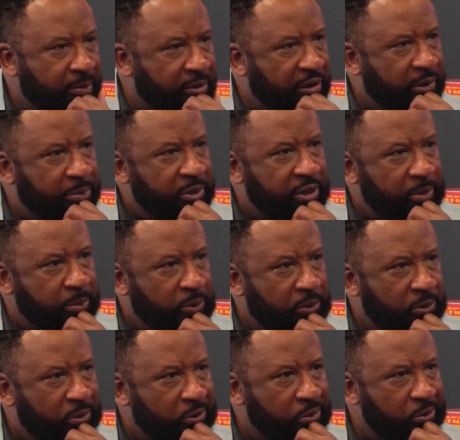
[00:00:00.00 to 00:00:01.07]
about
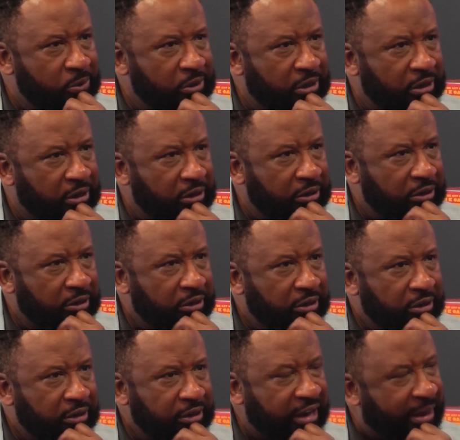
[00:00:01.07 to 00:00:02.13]
people who are
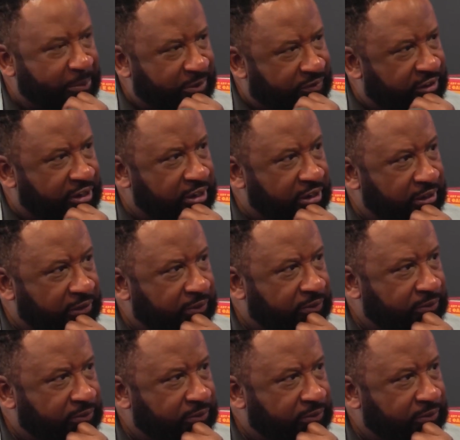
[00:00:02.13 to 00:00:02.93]
captivating,